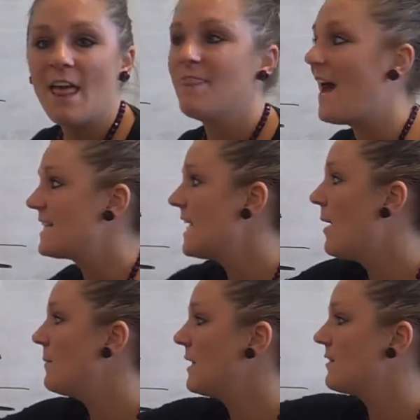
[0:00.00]
That's how
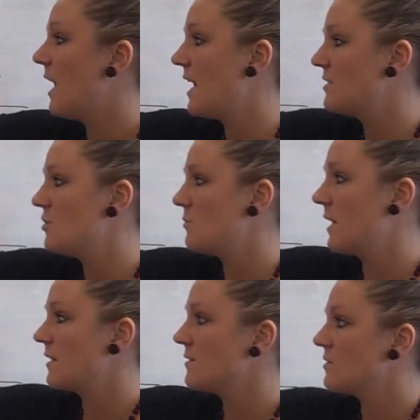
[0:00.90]
many lines you
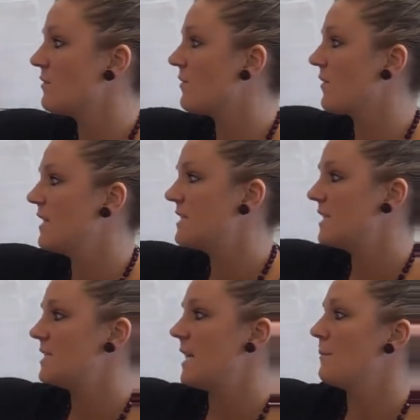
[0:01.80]
need. So for this
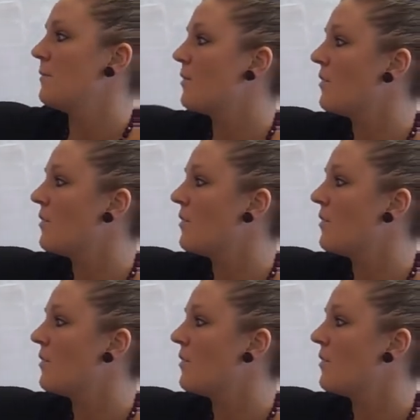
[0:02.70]
example,